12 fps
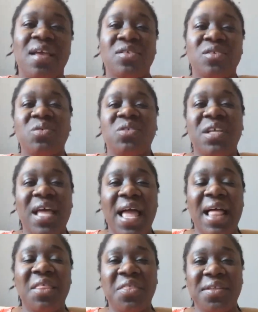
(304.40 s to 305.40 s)
social
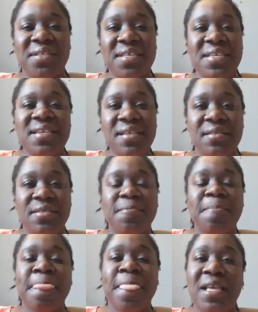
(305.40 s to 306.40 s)
health and teens,
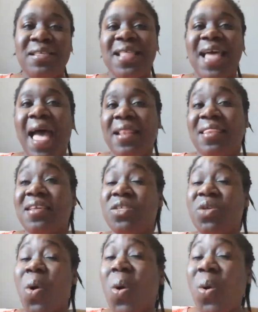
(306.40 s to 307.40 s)
is that
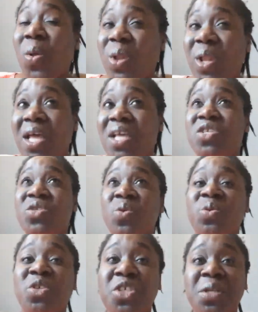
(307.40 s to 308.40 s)
this whole
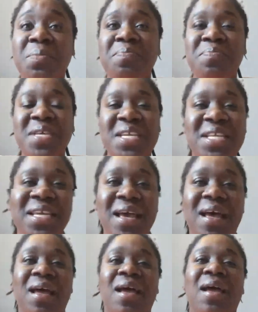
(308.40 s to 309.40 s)
social
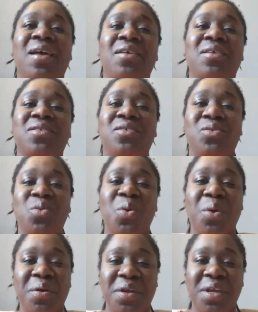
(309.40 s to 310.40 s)
media
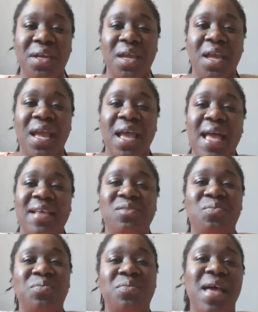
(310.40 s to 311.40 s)
story,
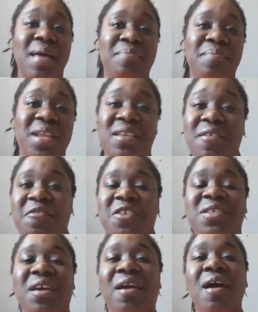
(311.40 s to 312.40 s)
as that many of
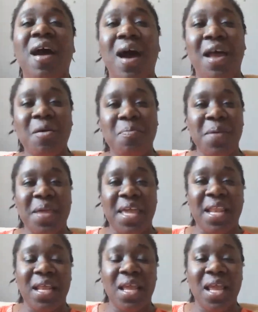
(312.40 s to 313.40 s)
us are caught up in,